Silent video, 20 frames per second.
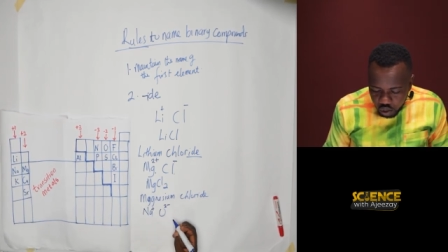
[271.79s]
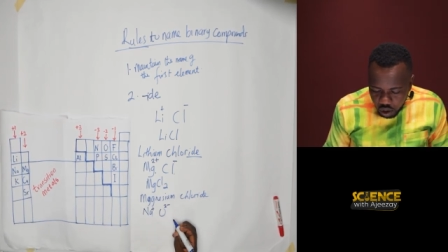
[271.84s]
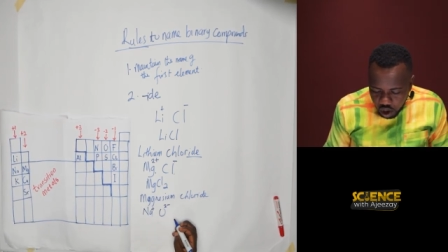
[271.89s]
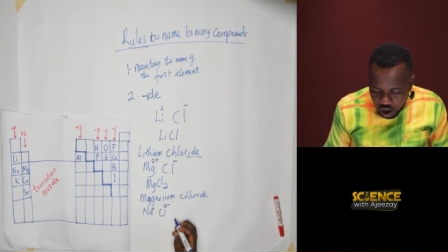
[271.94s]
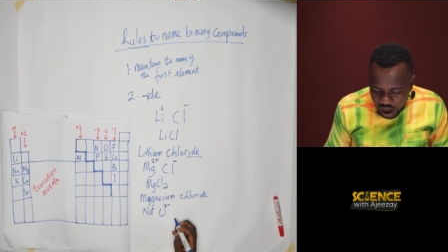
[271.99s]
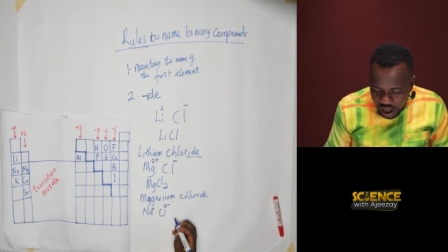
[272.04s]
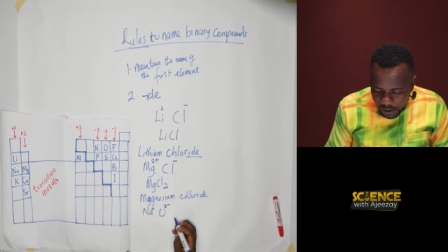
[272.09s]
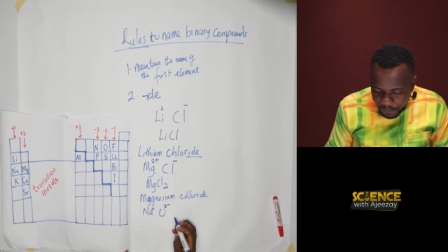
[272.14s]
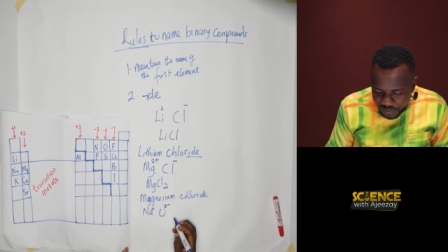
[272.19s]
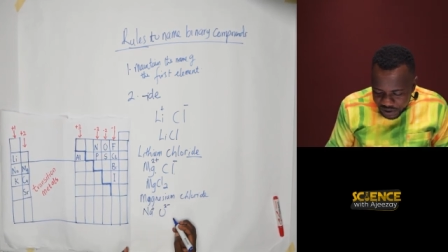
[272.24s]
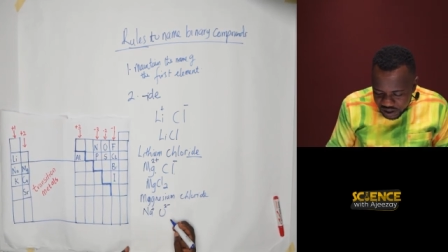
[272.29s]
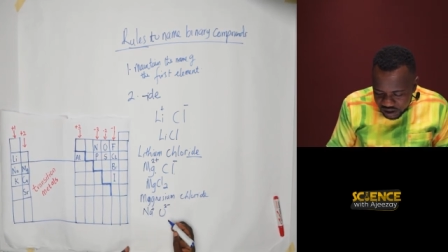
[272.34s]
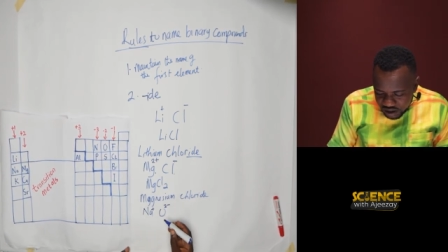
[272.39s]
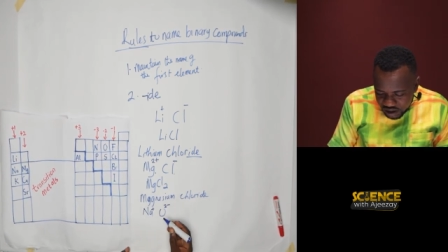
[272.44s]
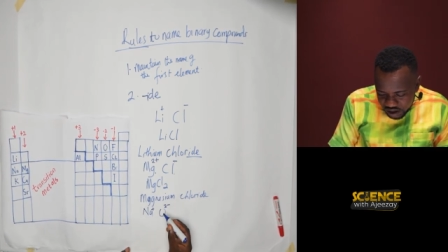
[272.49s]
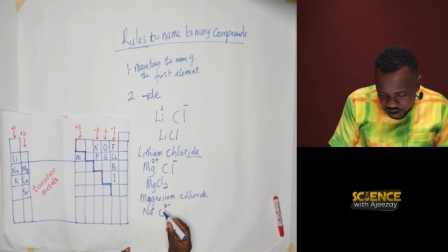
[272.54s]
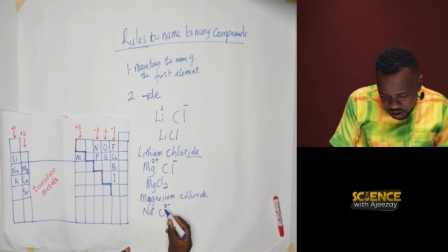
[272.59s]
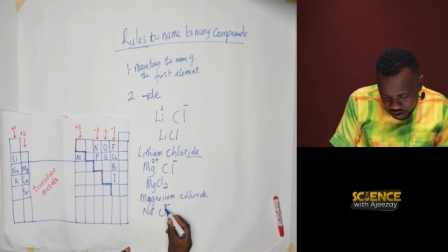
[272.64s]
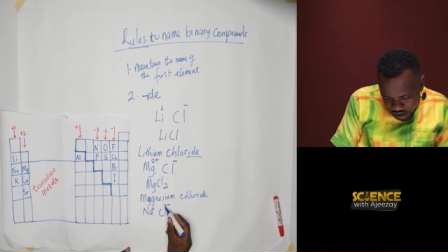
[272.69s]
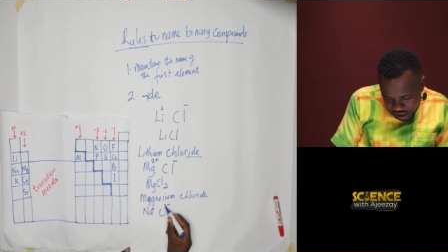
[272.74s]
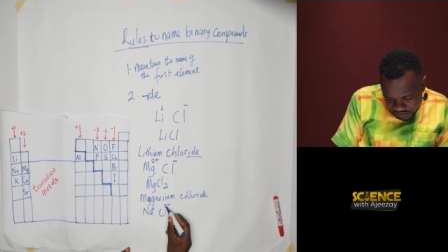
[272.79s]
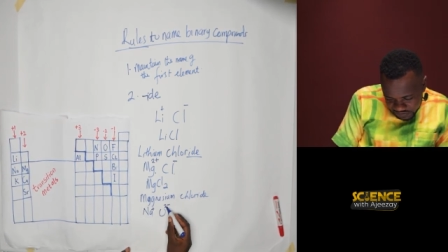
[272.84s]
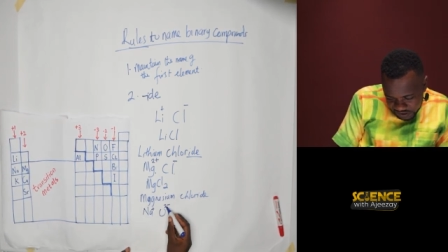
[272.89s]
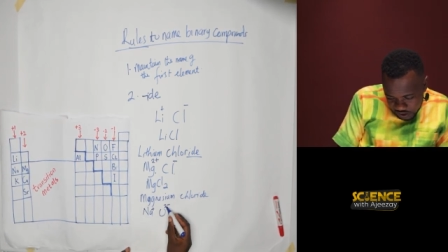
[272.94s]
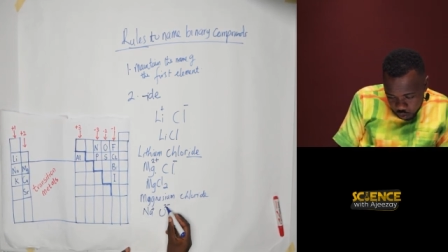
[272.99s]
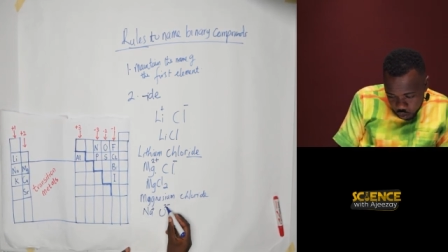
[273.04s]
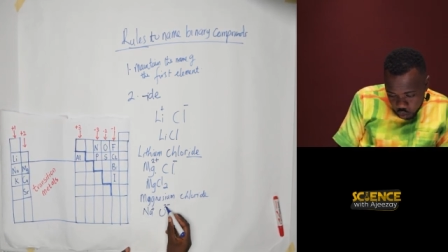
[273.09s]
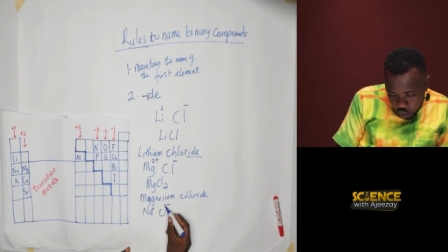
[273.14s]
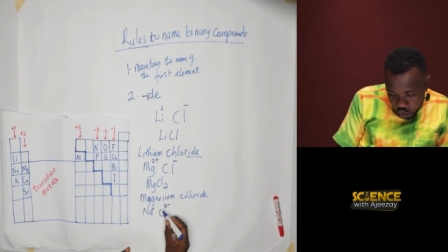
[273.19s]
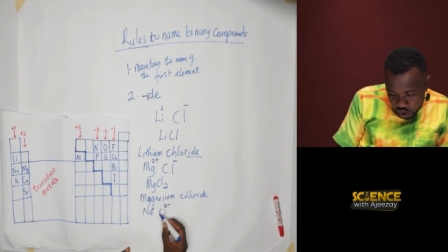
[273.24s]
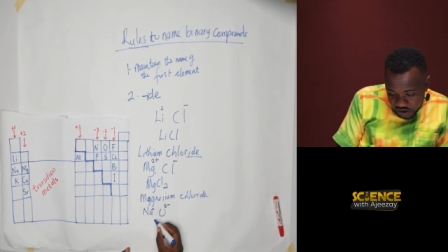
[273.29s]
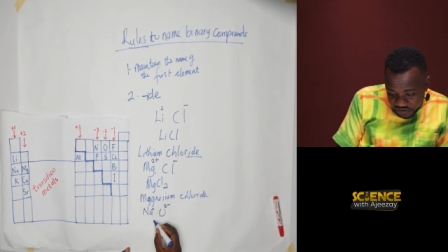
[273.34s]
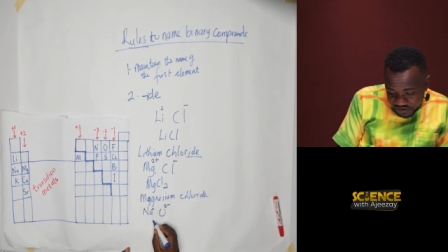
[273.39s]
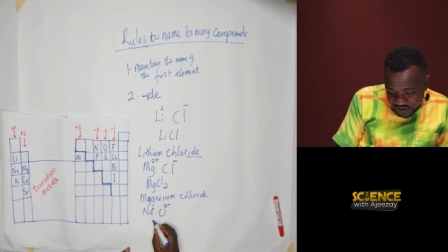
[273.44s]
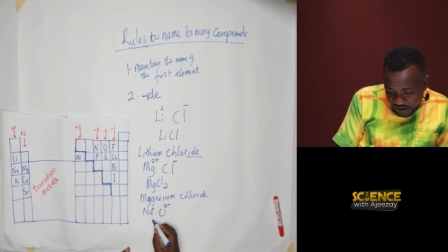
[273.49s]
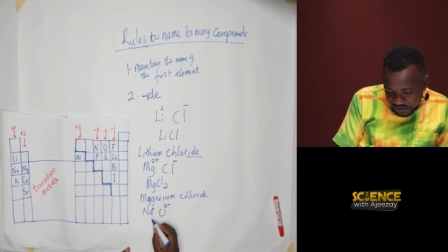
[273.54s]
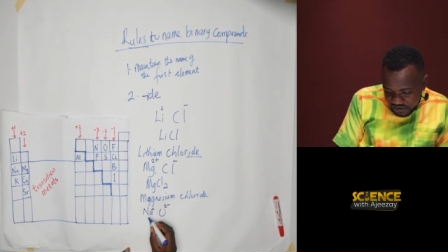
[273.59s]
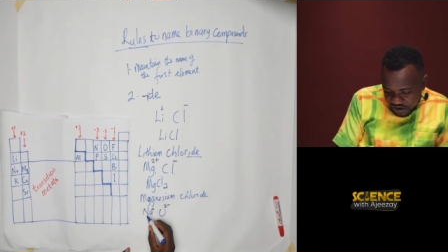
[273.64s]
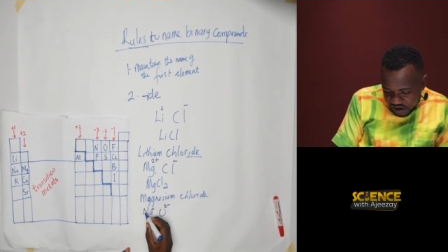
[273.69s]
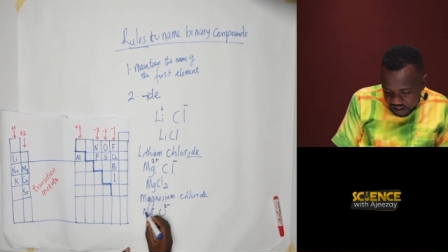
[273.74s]
What will happen? Let's say we will
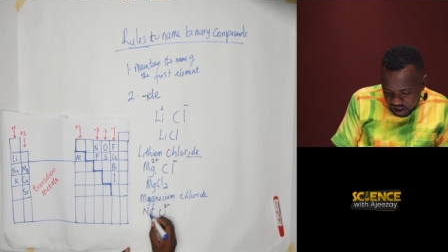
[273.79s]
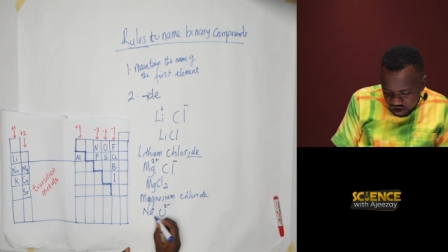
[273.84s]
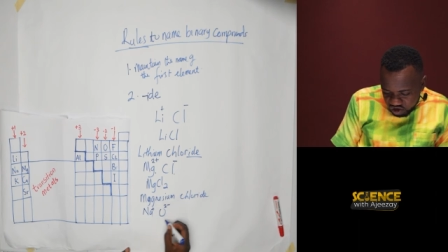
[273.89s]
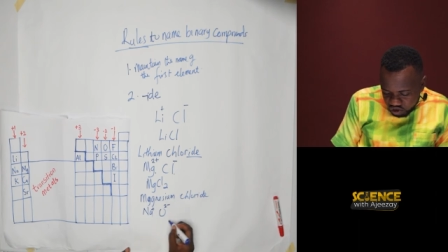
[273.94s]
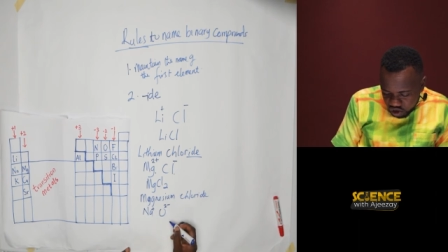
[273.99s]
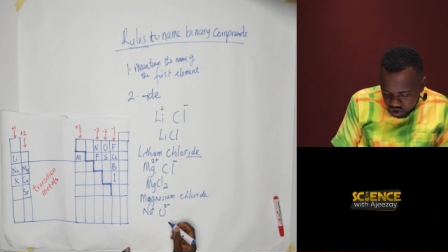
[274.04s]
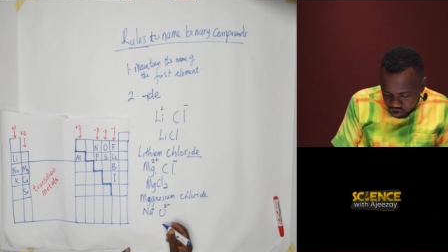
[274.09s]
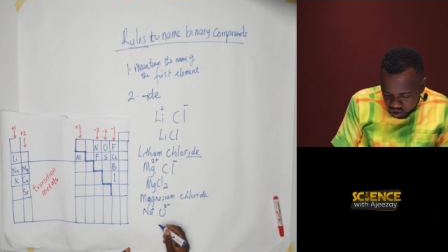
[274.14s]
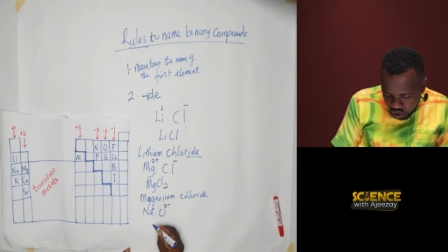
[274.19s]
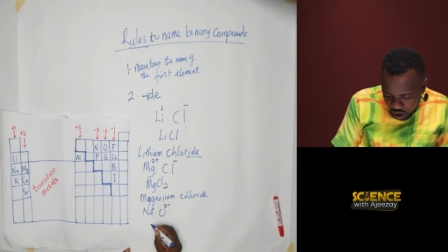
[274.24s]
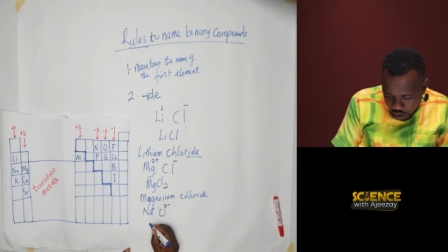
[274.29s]
interchange this way.